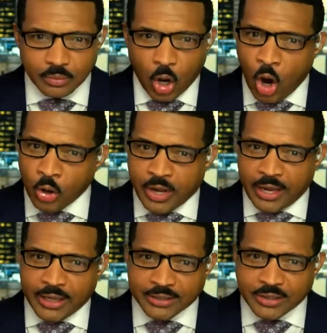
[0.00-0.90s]
Okay,
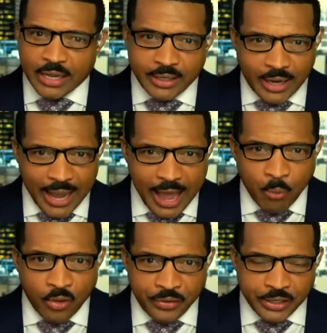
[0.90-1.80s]
that's not it. I have
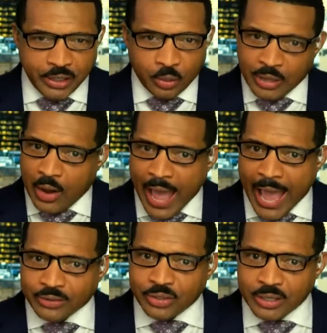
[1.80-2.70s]
more video. Now
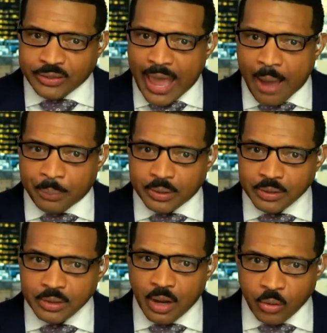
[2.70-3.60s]
accidents happen,
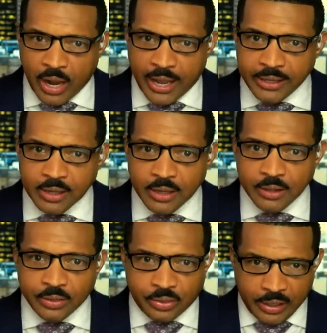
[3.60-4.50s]
okay?
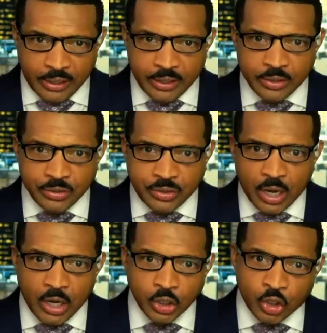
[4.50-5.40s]
Things
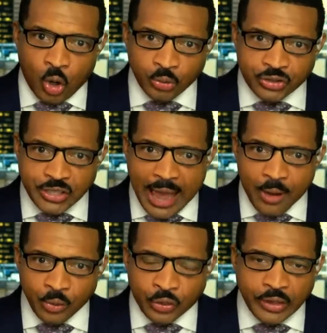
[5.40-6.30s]
go
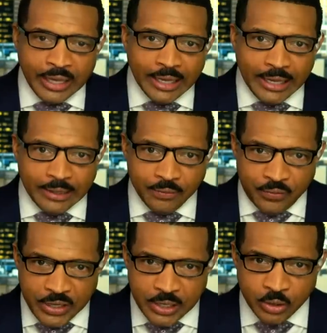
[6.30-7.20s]
south in
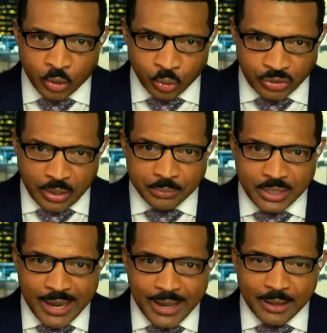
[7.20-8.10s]
vehicles
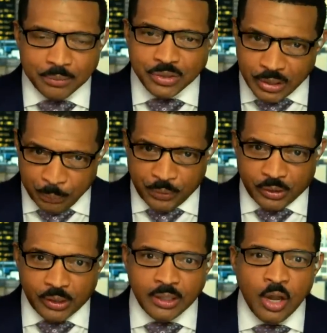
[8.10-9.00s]
sometimes.
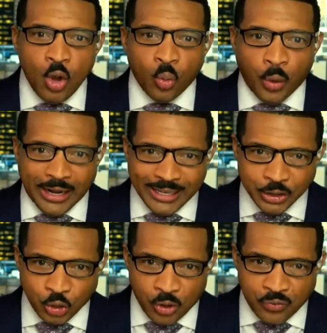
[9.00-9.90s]
Typically, when it is
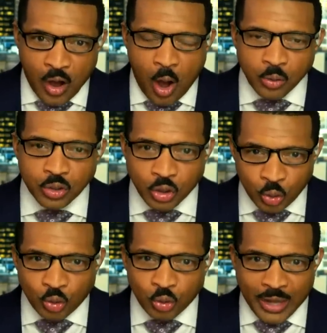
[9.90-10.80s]
your fault,
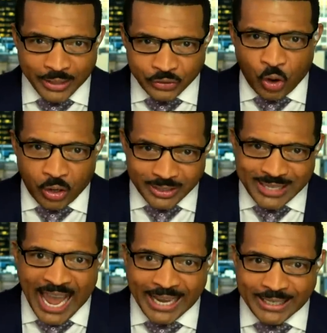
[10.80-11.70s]
you do not start
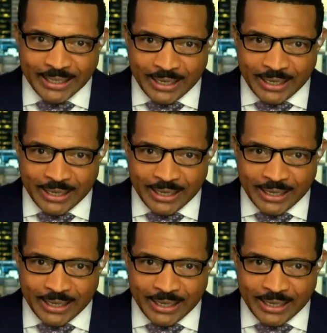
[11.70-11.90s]
attacking